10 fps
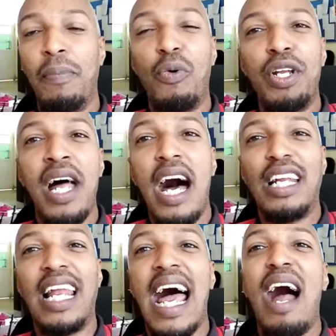but we're
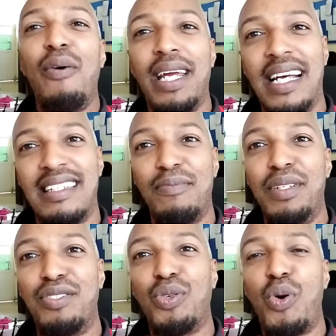not allowing
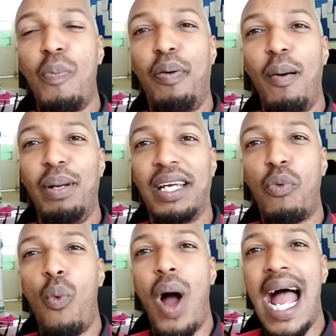SMEs to go public.
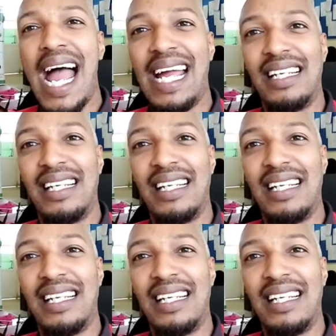Why?